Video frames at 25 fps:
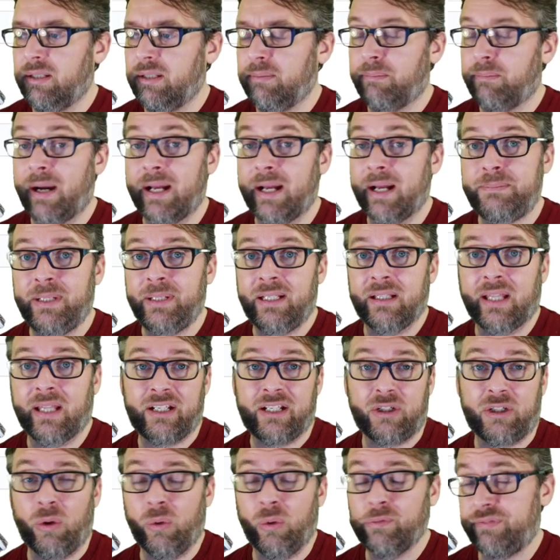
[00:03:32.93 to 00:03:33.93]
might be
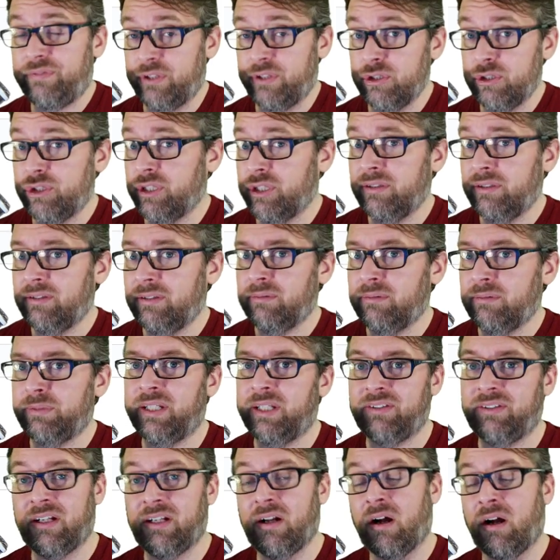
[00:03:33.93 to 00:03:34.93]
like ColdFusion
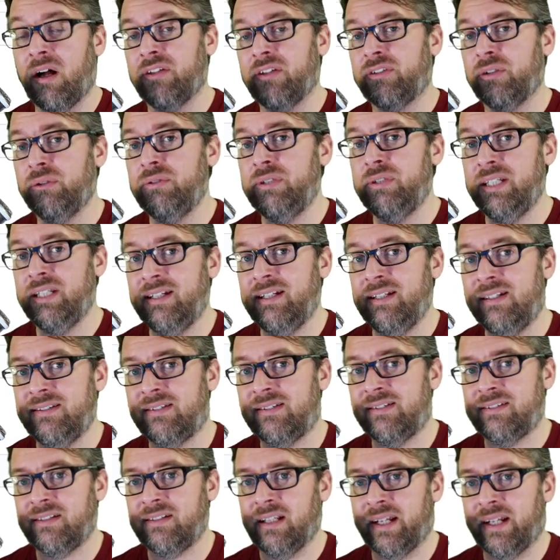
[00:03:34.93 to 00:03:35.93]
because it also
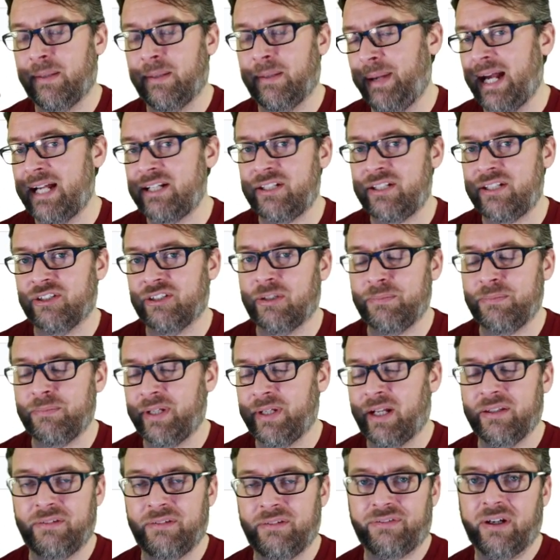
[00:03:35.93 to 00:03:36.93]
needs like Apache or something
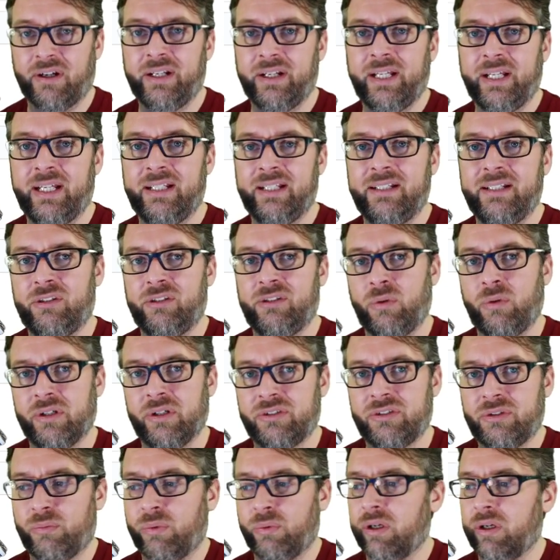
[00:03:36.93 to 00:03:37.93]
on the front end in order
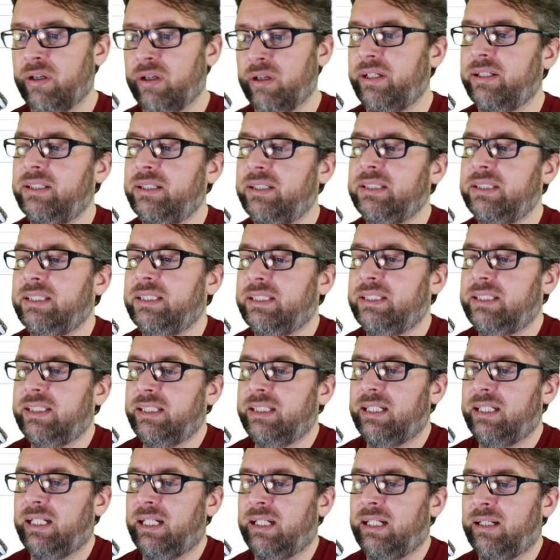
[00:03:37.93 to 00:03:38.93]
to work,
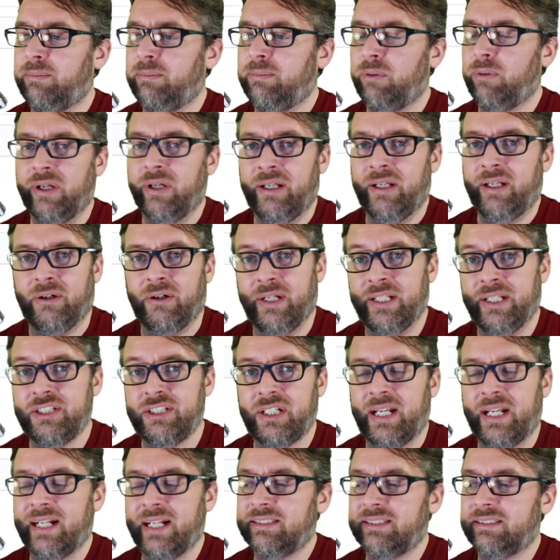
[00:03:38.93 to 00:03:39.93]
um, or or
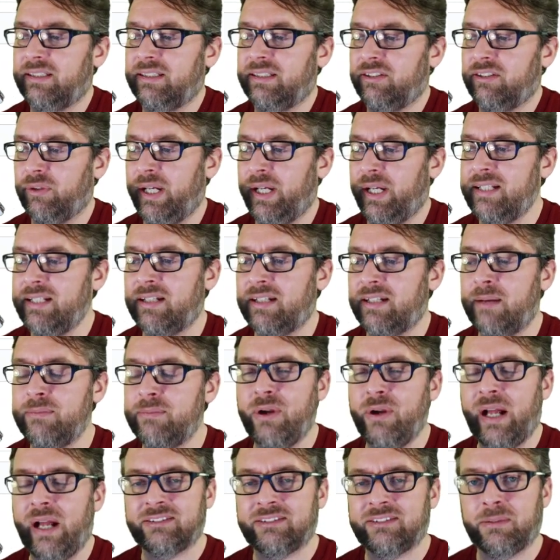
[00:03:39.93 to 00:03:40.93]
Nginx. So anytime
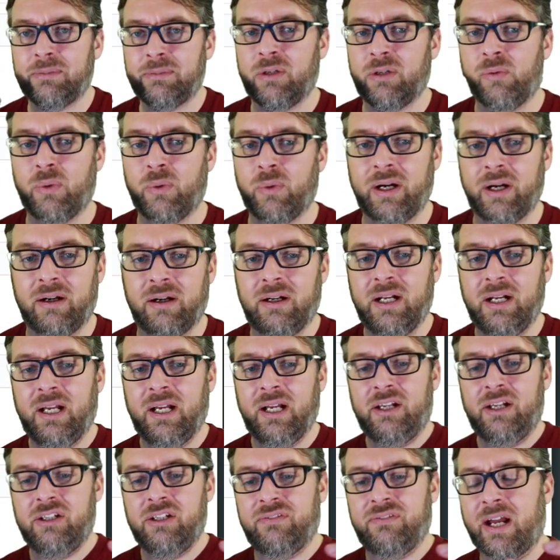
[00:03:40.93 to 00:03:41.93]
you have something where
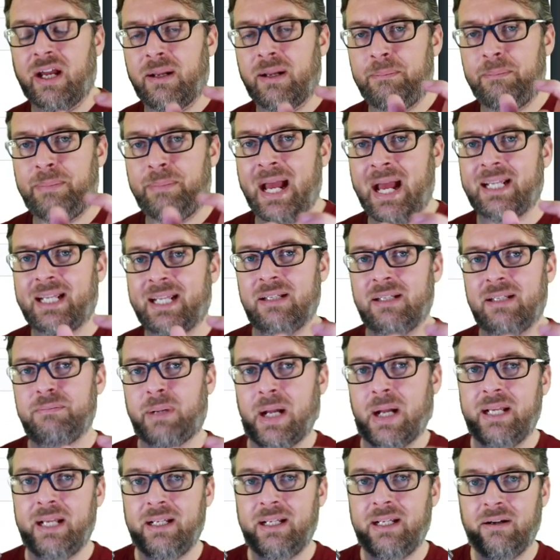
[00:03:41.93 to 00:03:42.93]
you've got a backend
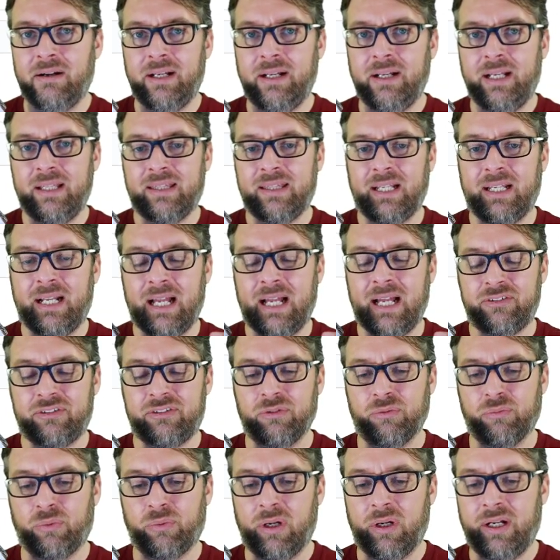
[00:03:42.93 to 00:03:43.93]
binary that has
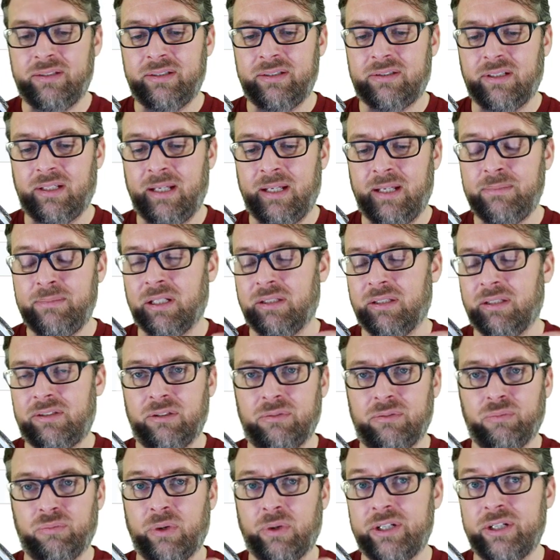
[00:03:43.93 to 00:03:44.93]
to run to emu-
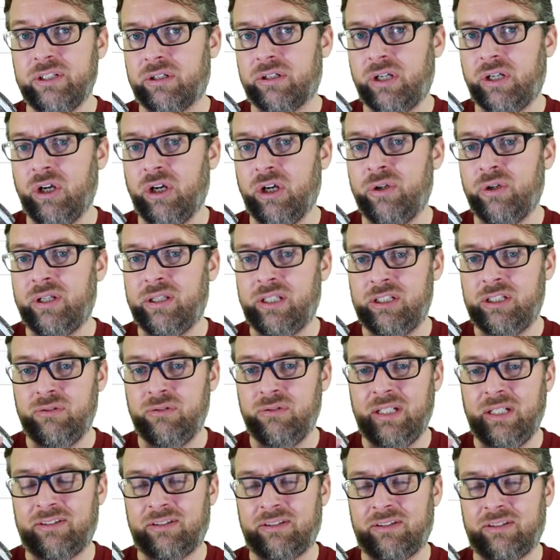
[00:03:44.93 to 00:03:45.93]
to run your code, and then you
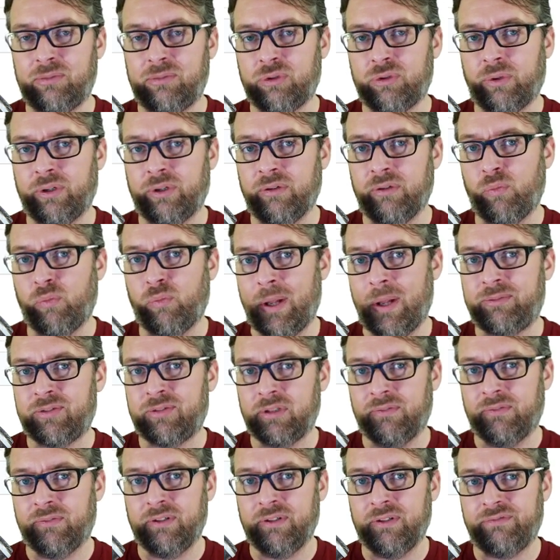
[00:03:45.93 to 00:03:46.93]
need some sort of web
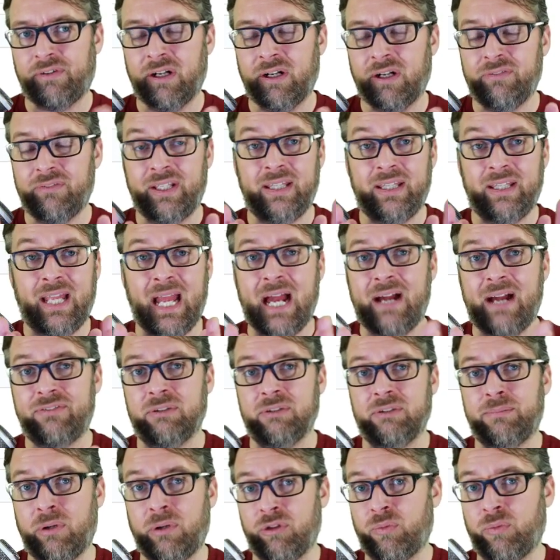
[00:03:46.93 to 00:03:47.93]
server in front of it, and they have
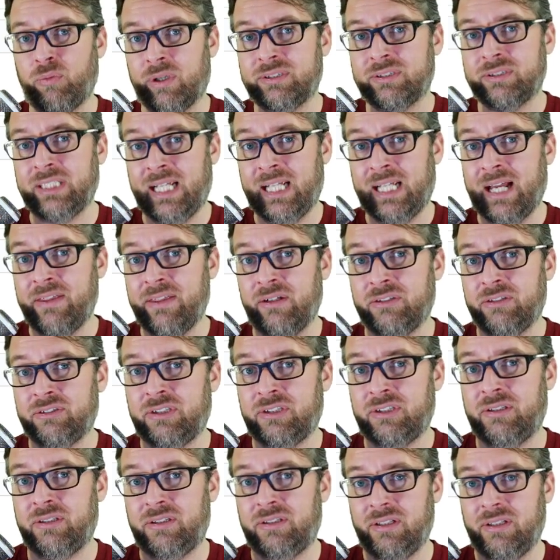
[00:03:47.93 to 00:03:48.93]
to both work together
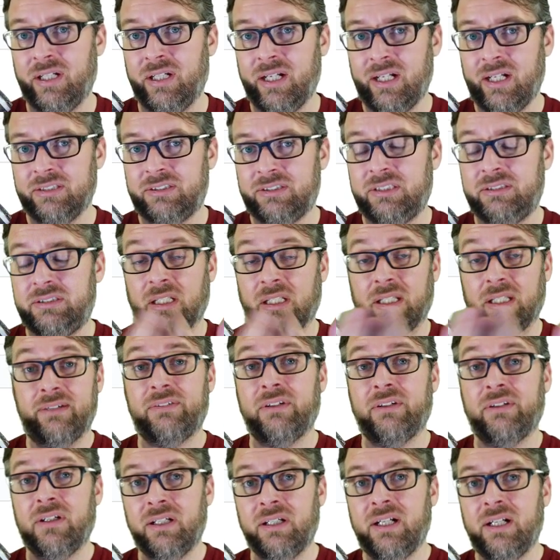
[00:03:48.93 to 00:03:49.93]
to to
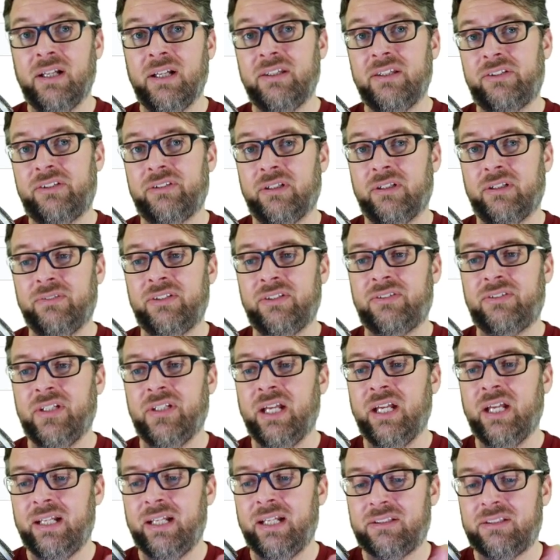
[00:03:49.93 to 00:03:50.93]
deliver the service.
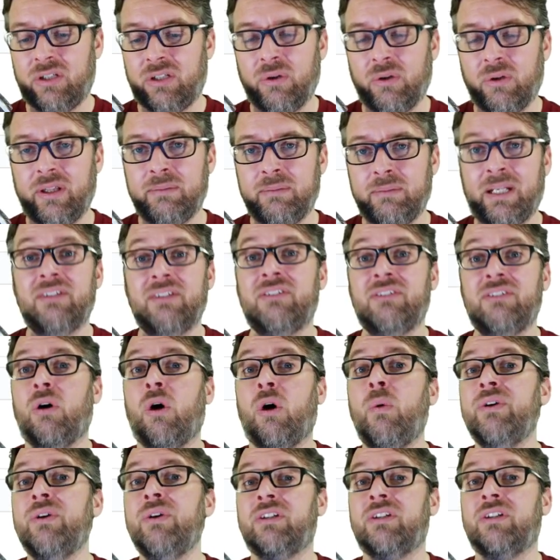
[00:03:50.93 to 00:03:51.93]
It totally because they're
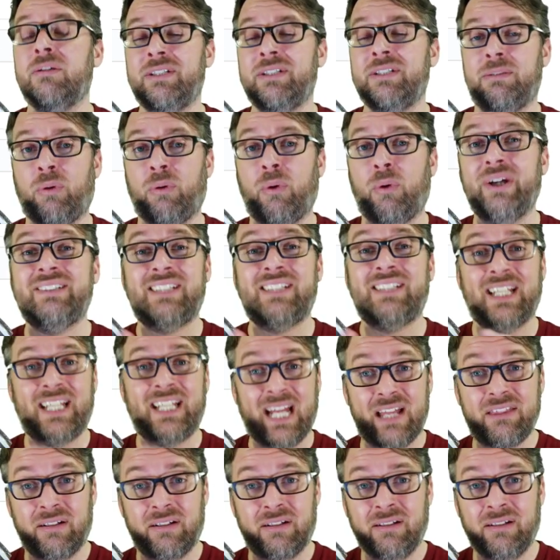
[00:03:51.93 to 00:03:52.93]
always going to be deployed
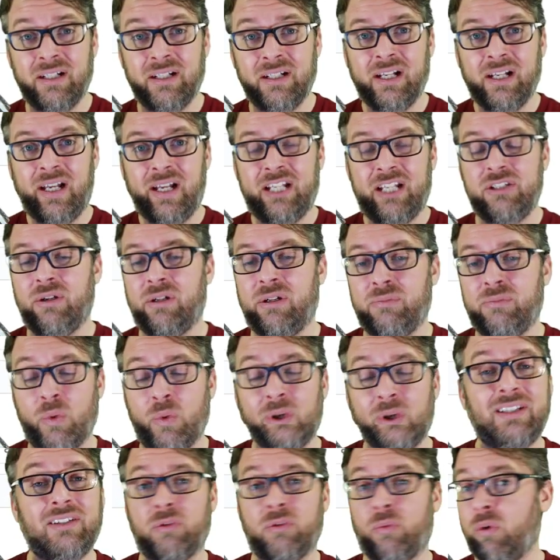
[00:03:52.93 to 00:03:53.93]
together, and you,
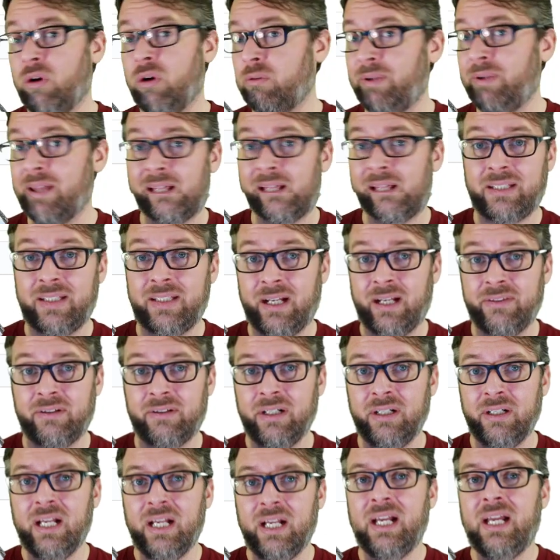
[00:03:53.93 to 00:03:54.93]
one doesn't work without the
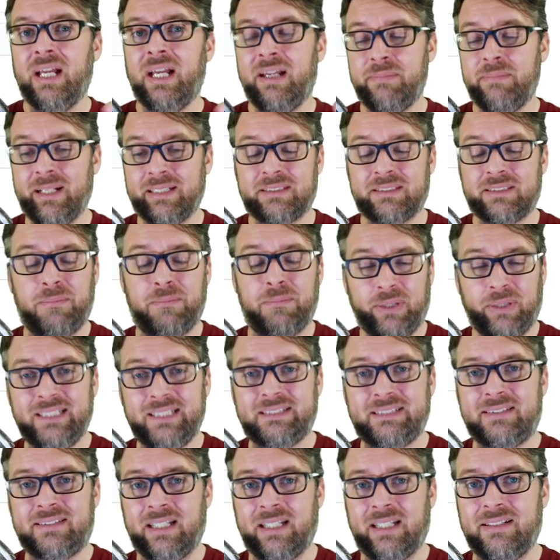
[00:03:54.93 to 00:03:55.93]
other. It makes complete
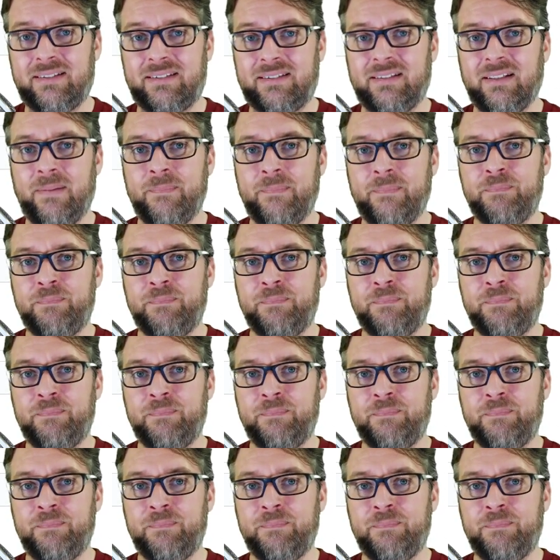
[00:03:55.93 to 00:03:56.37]
sense